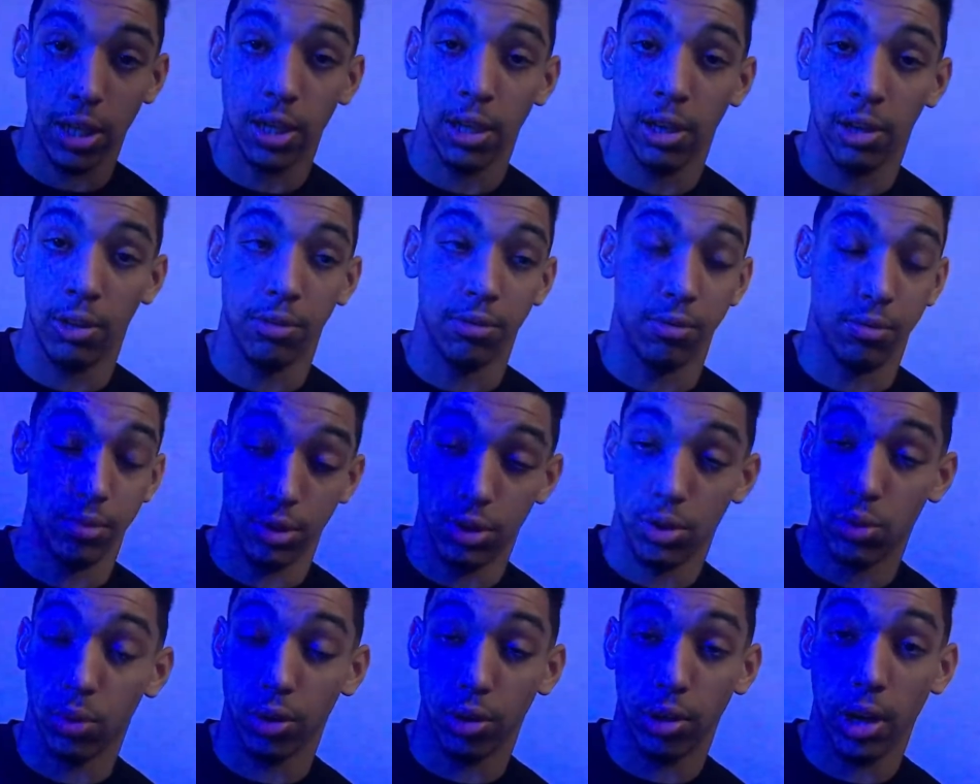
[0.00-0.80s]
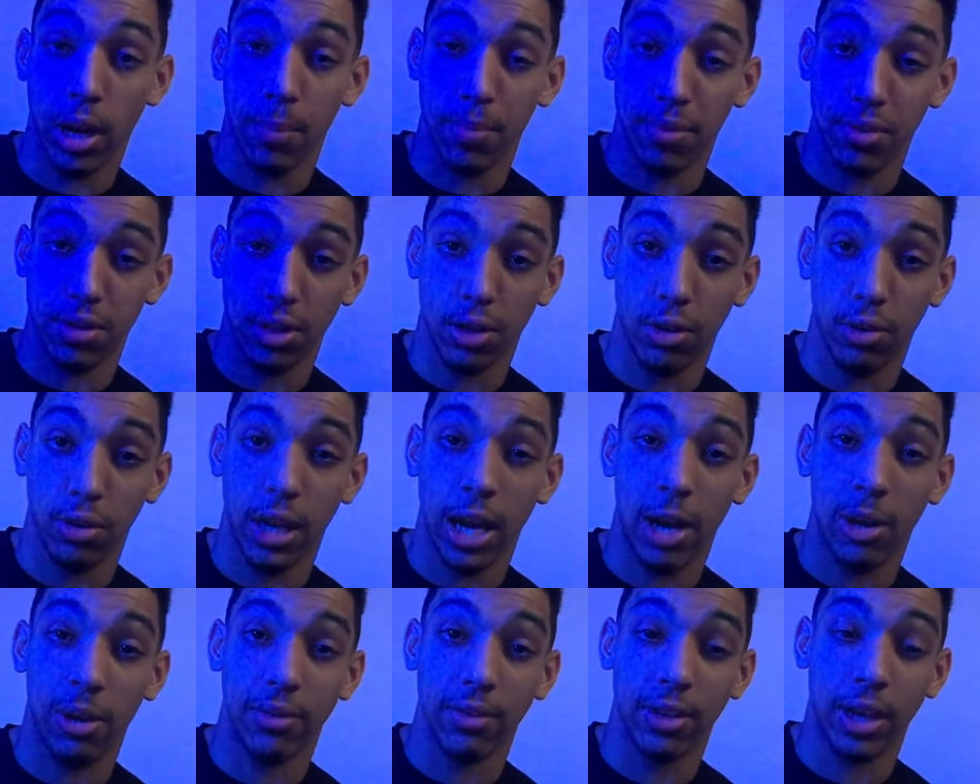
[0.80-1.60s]
You know, this was a shorter episode.
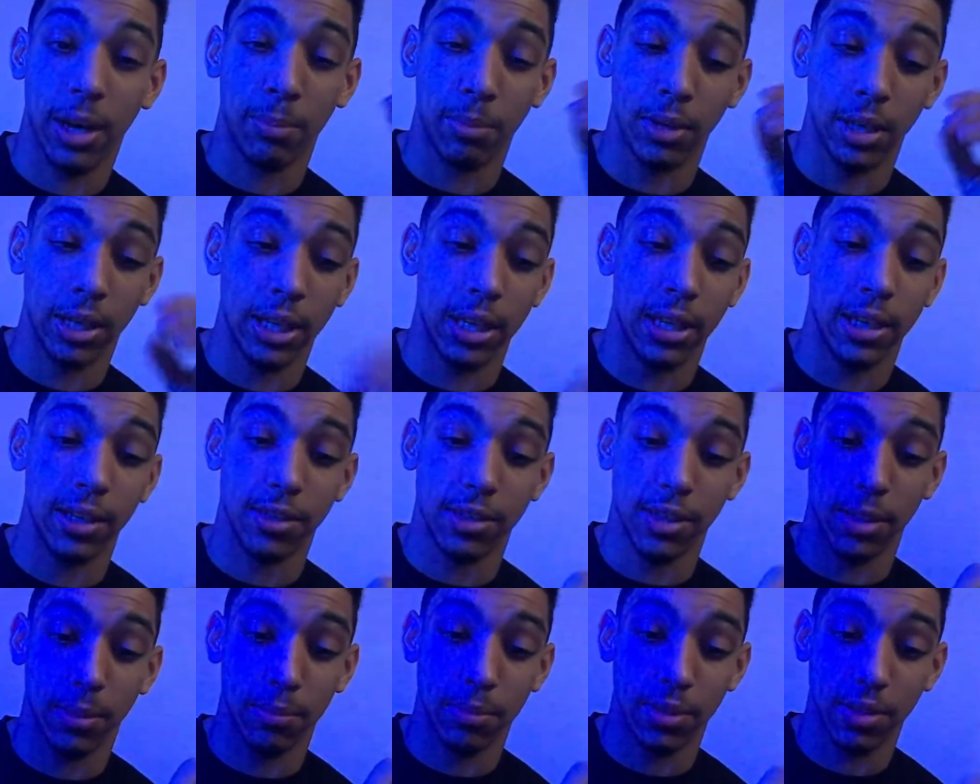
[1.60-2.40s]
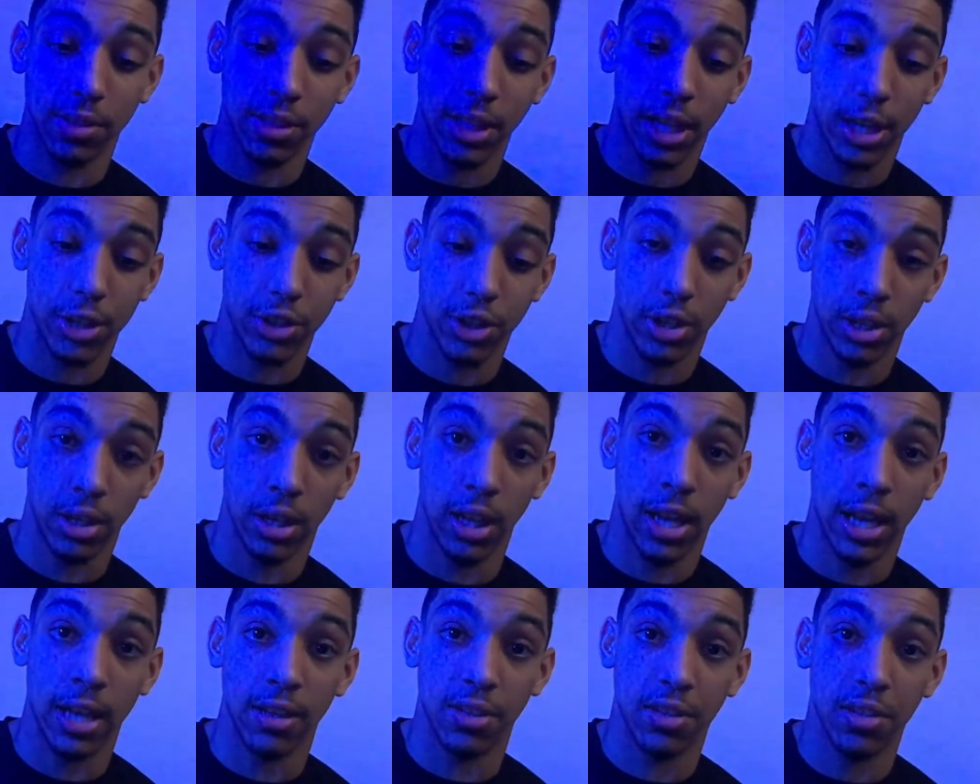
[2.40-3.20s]
However, I'm going to get into some discussion
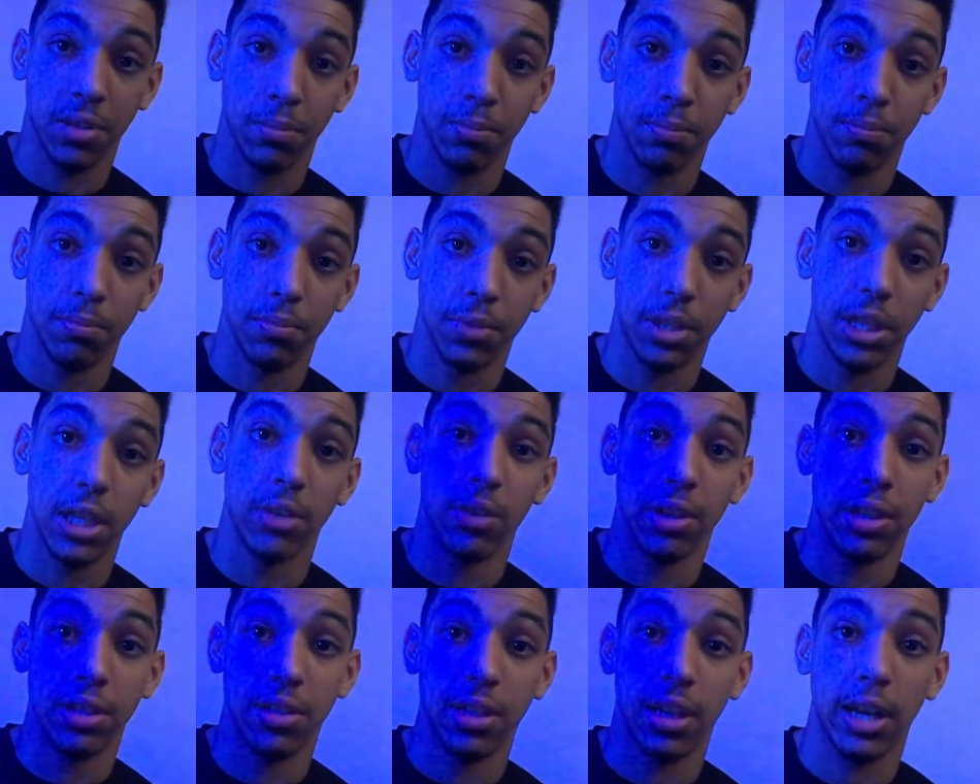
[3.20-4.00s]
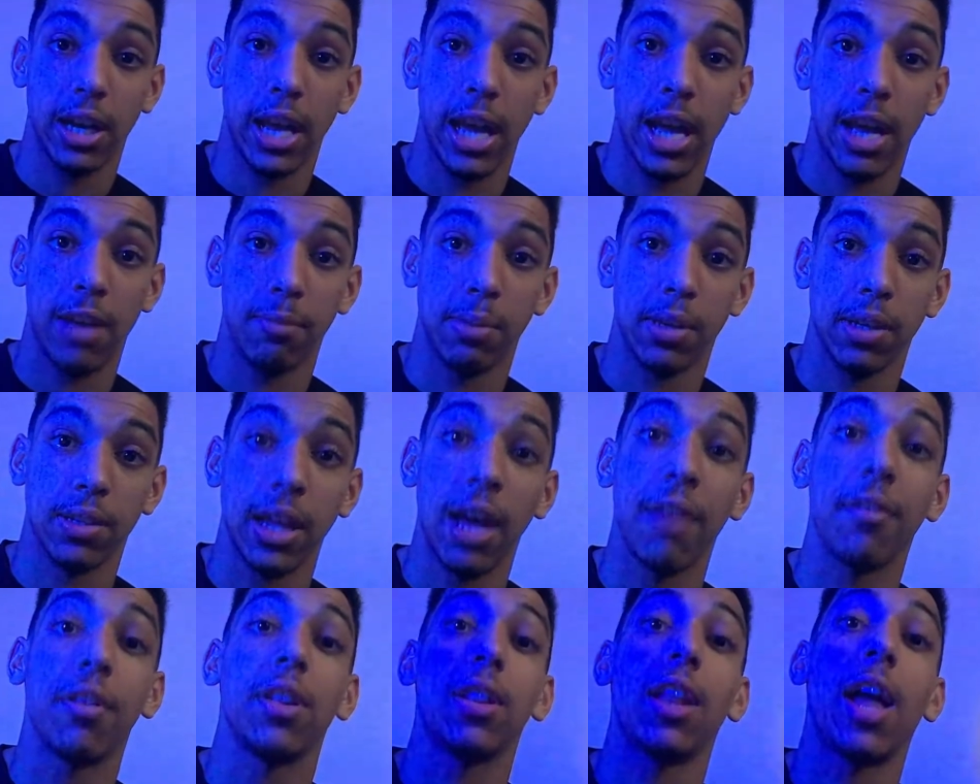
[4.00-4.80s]
and some theories that I have, because I
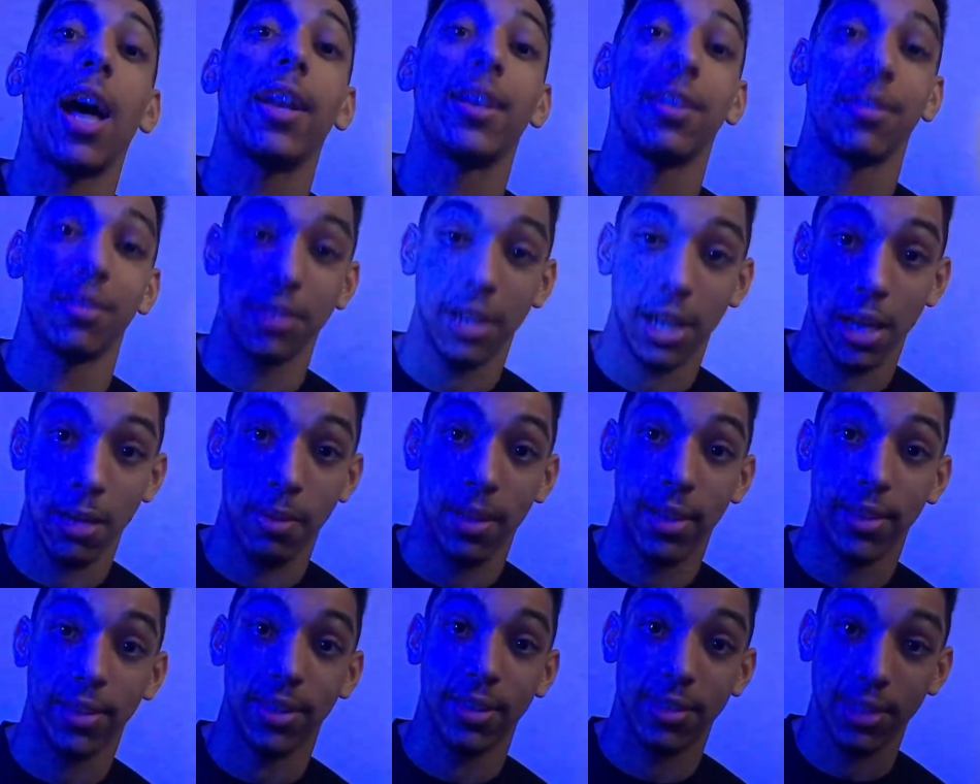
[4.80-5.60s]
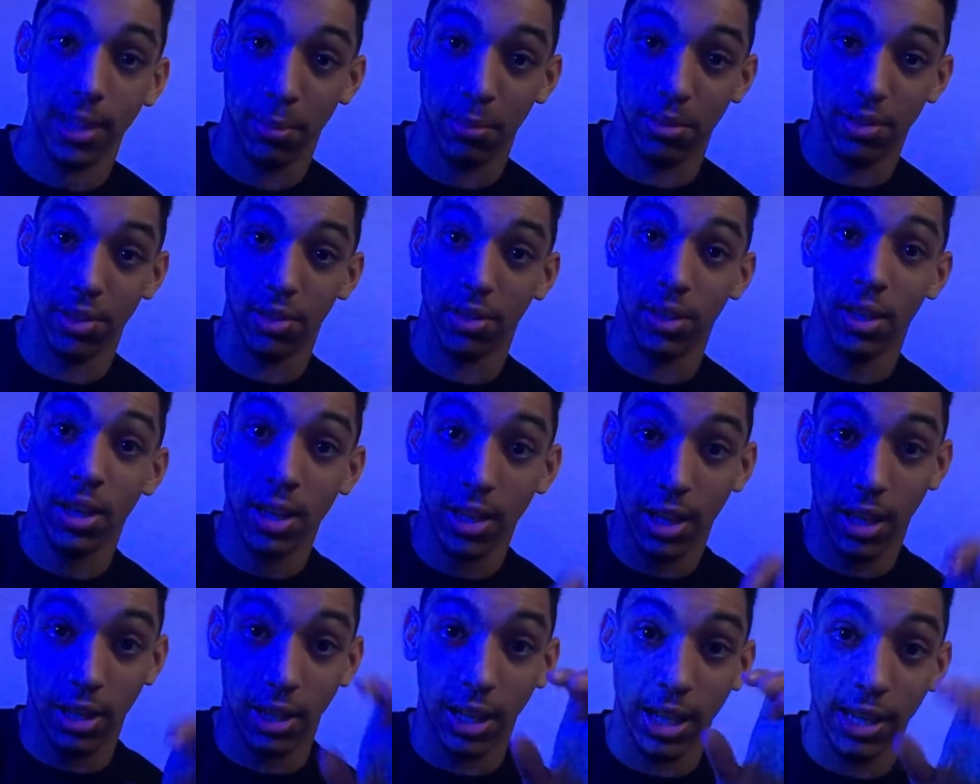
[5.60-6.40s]
have a lot to say about this episode.
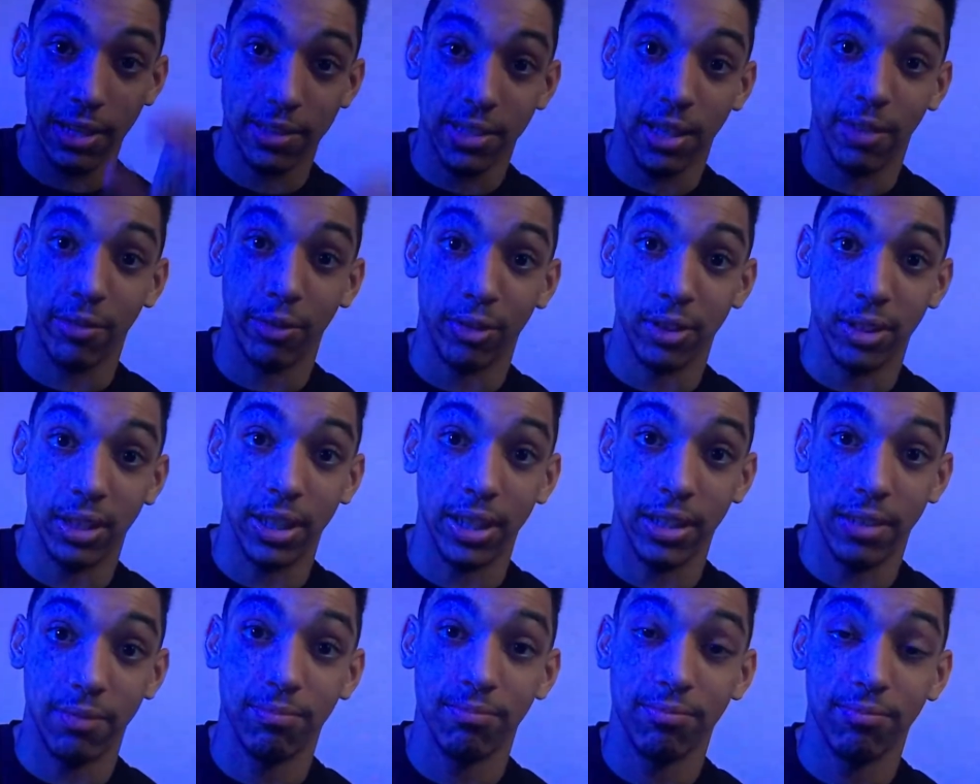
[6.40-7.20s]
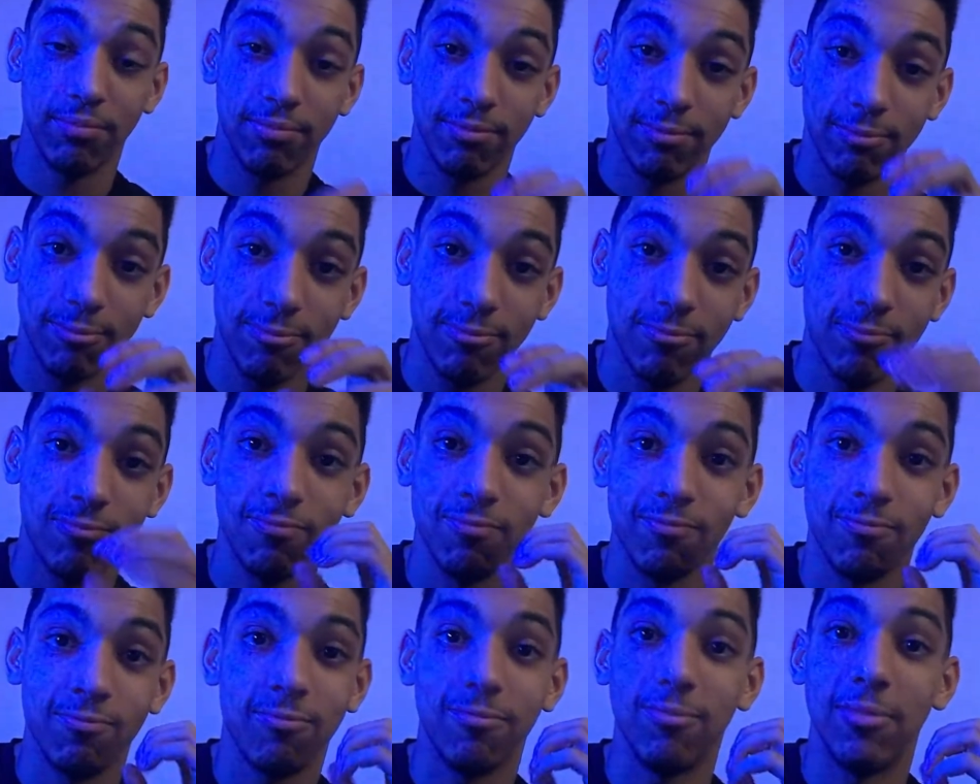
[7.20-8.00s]
A lot of stuff really,
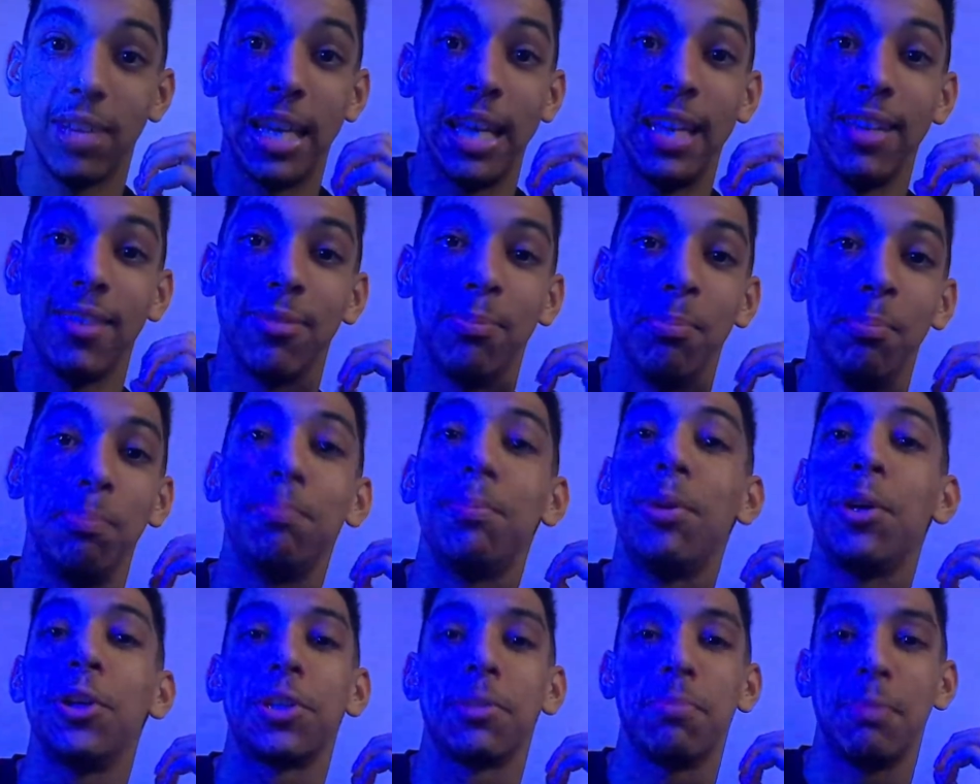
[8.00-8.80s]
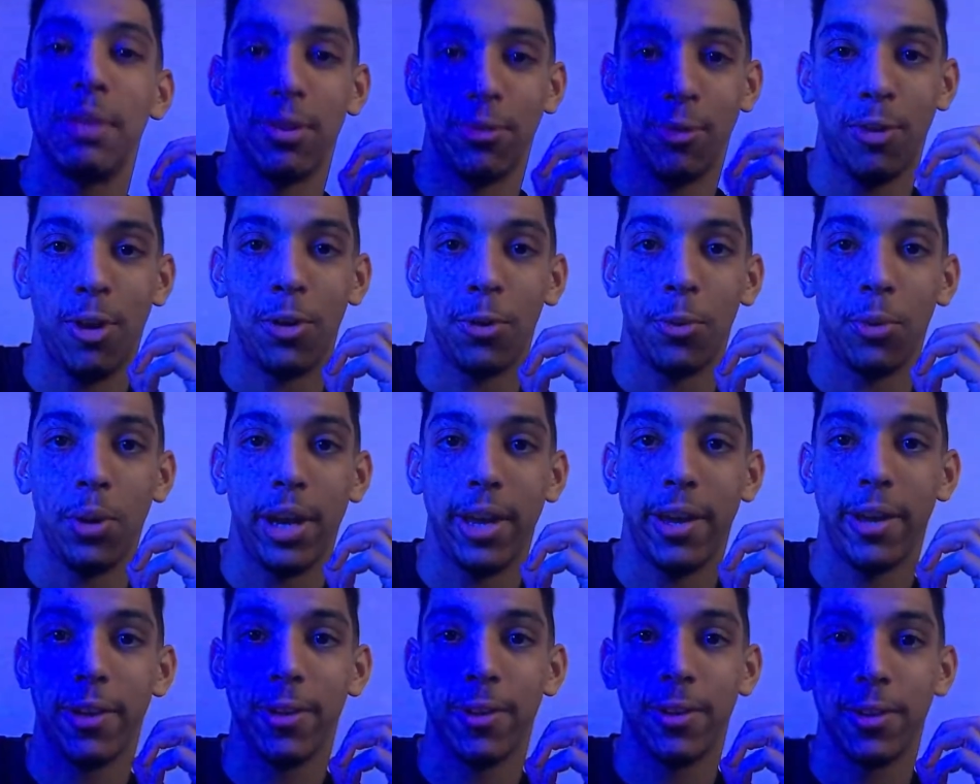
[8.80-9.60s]
it's pushed me the wrong
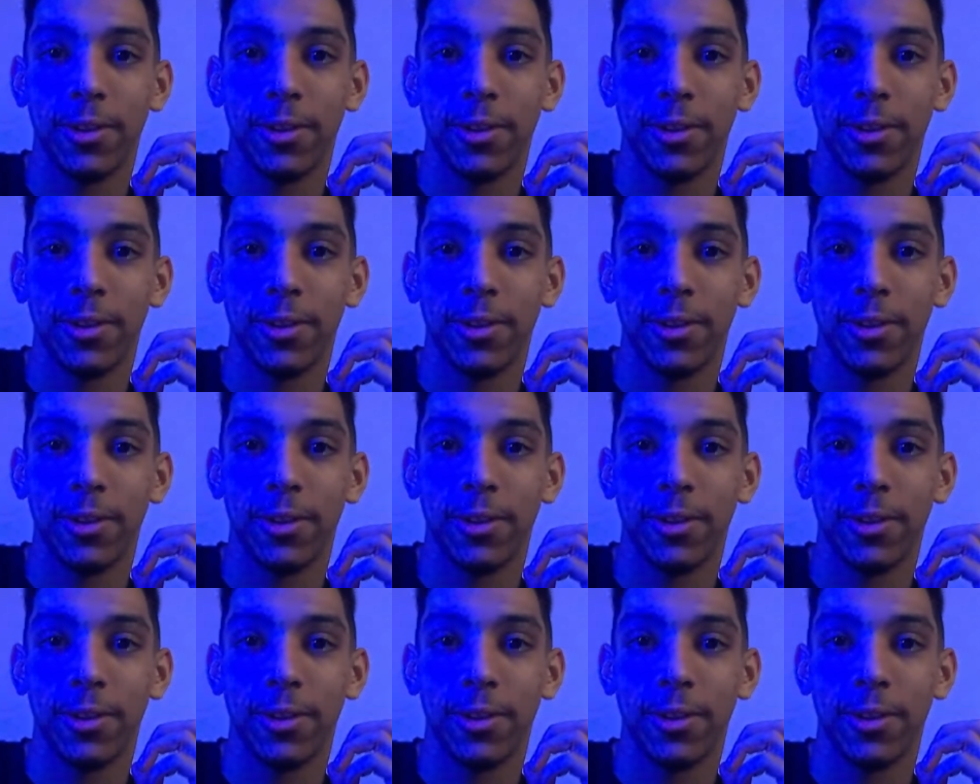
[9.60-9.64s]
way.